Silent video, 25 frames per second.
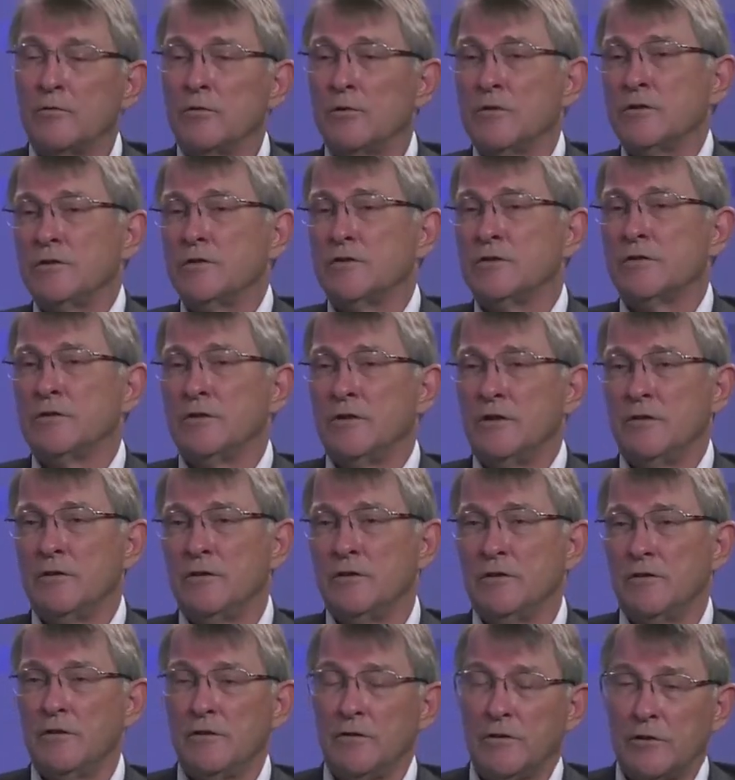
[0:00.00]
focus
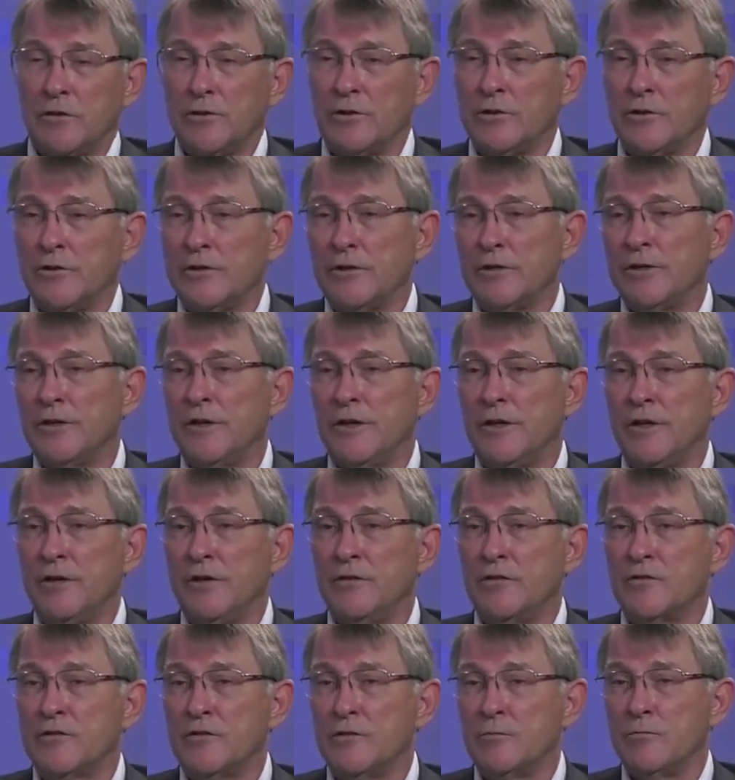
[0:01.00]
clearly
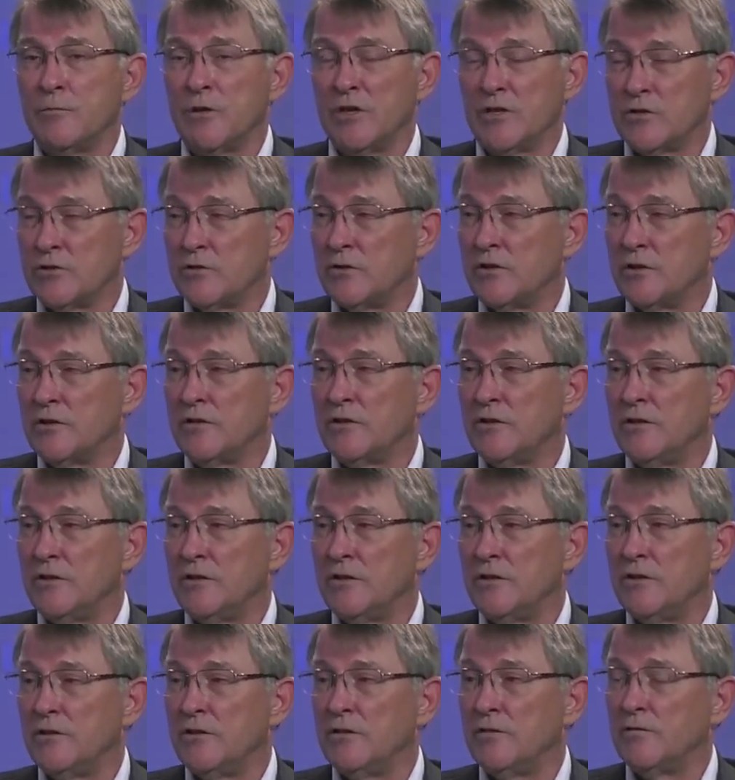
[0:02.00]
is to make sure that
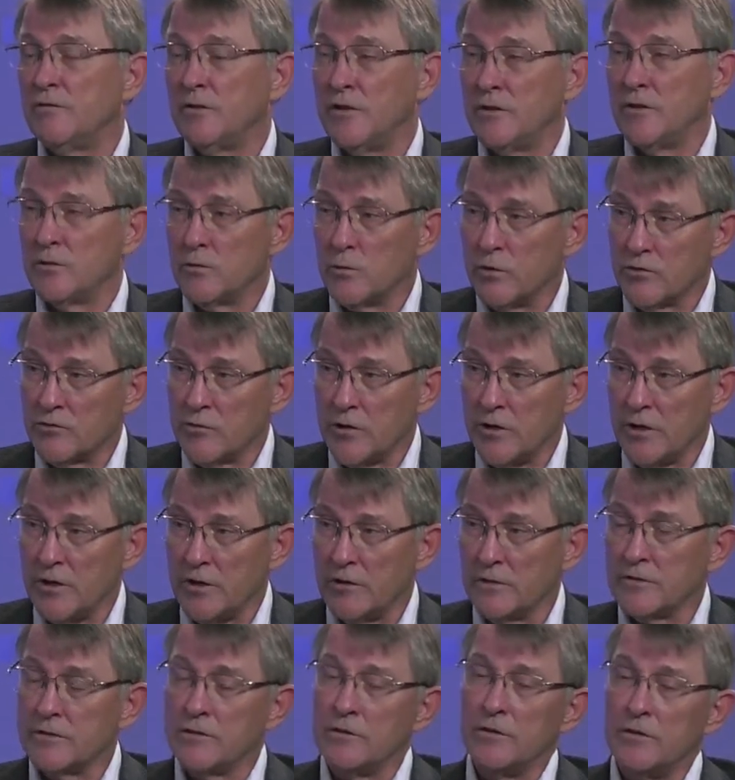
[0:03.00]
the phase 1
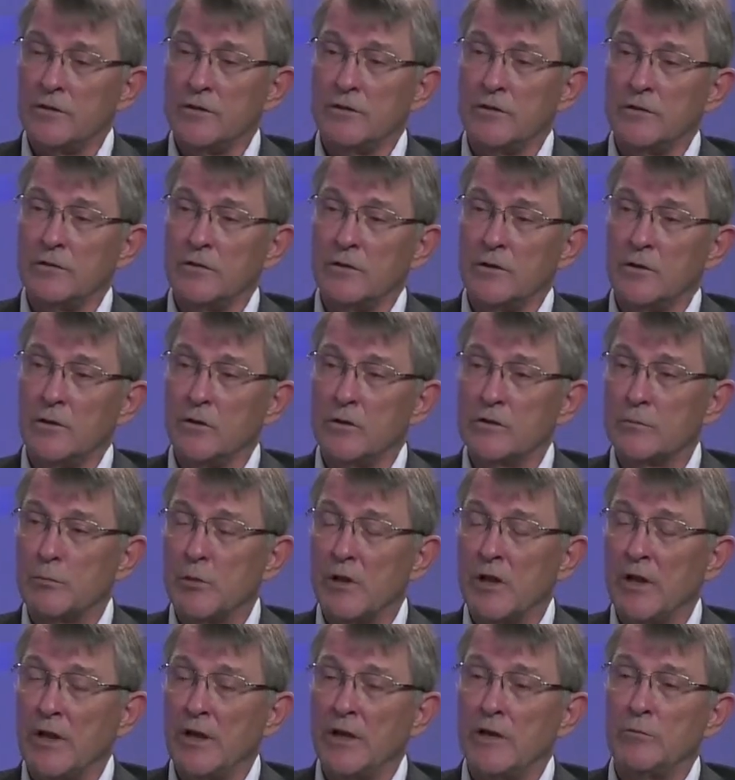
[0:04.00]
trials go as
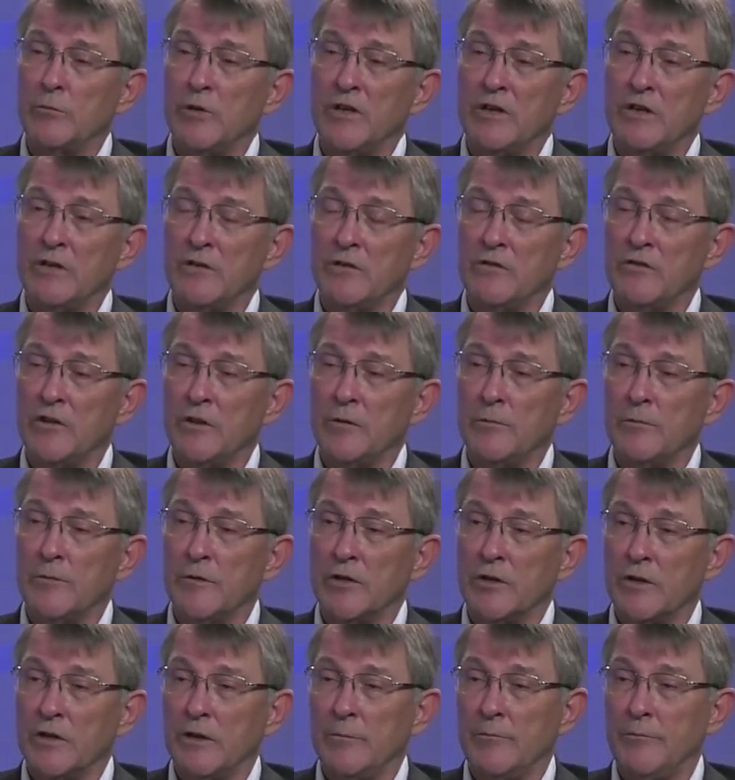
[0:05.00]
planned, but at the same
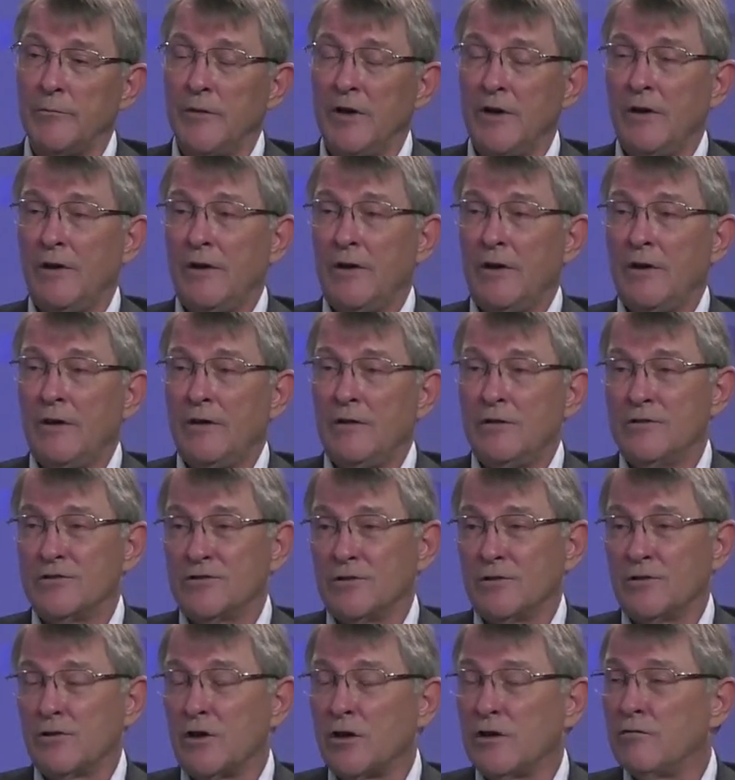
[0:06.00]
time, there's
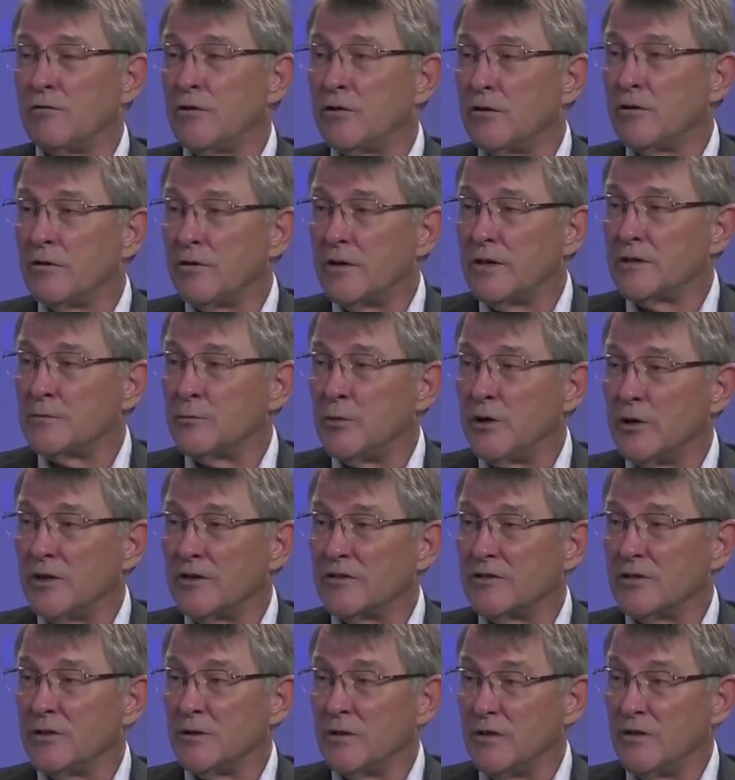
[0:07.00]
a lot of other
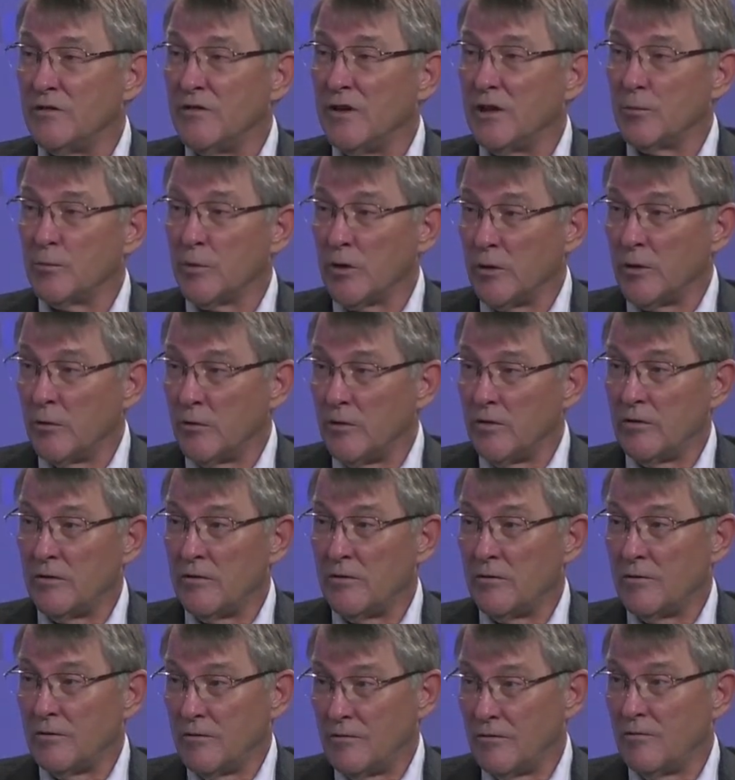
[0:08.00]
aspects to developing
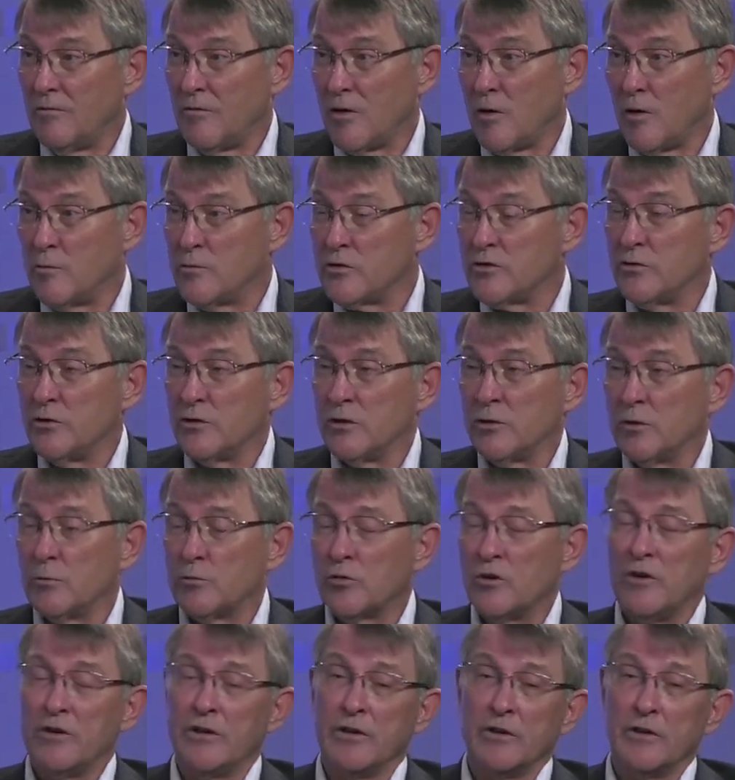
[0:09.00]
a pharmaceutical
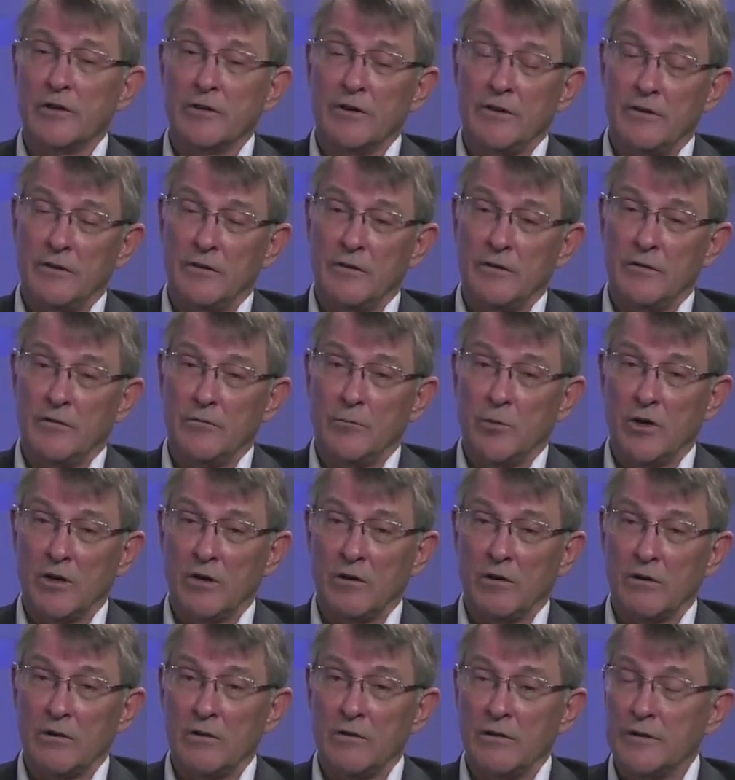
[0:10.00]
product, among
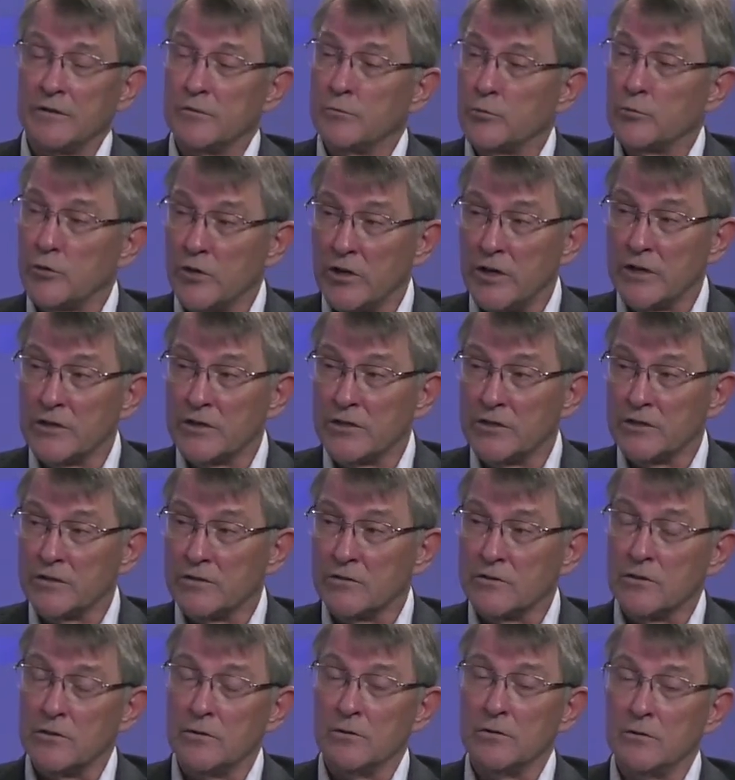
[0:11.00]
other things,
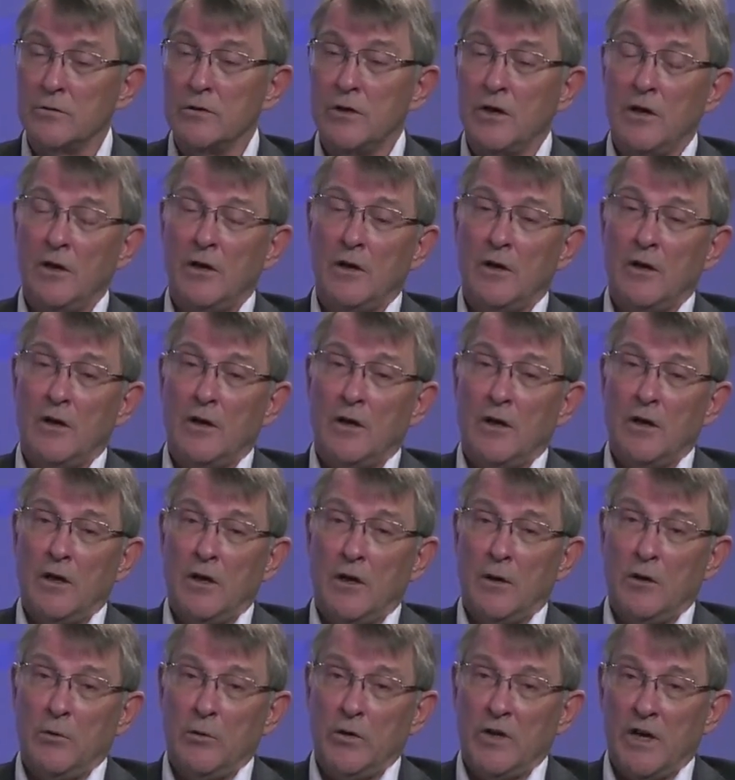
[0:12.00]
production. So
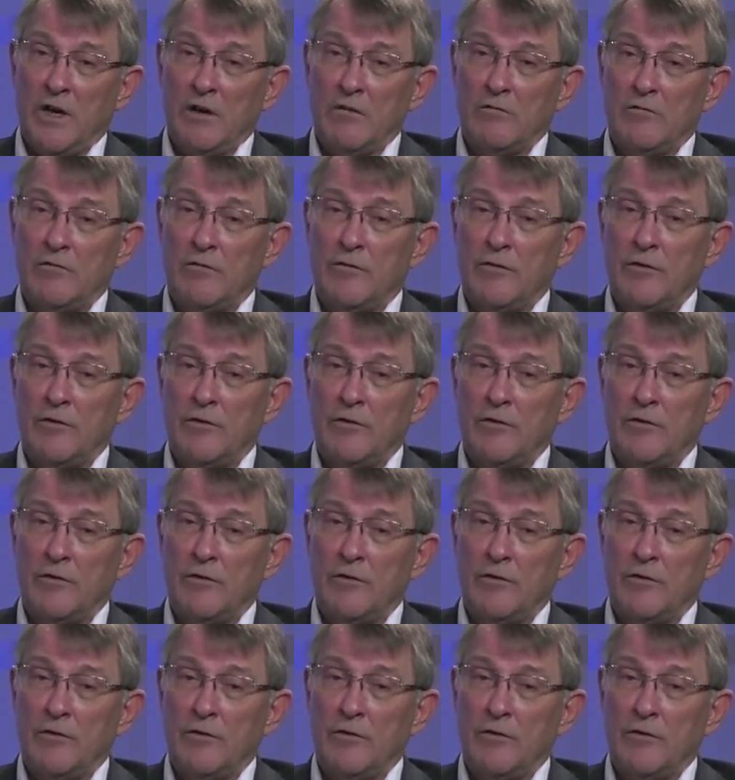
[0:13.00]
we have